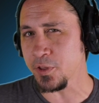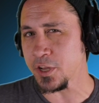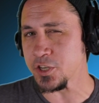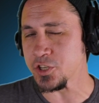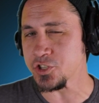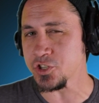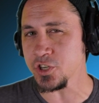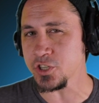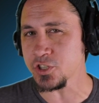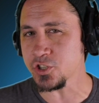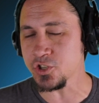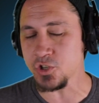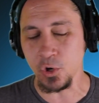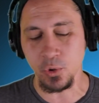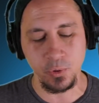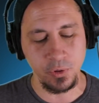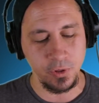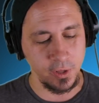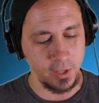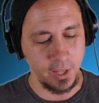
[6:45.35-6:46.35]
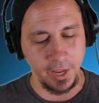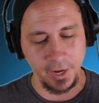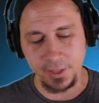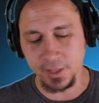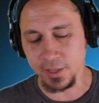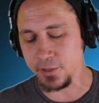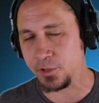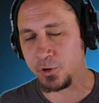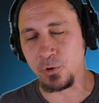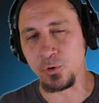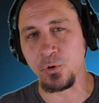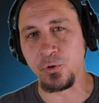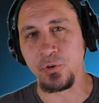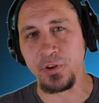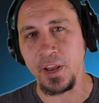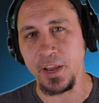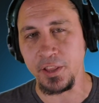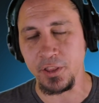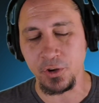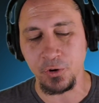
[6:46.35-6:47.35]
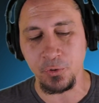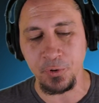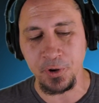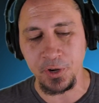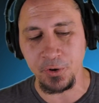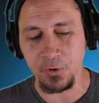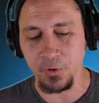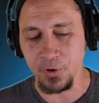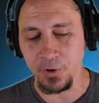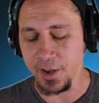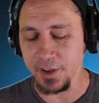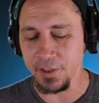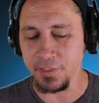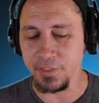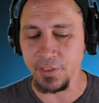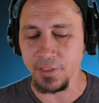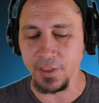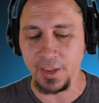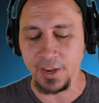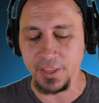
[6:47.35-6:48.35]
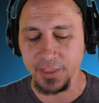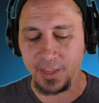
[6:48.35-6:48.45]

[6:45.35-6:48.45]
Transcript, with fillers: They just showed the like the little grenade, the green grenade thing,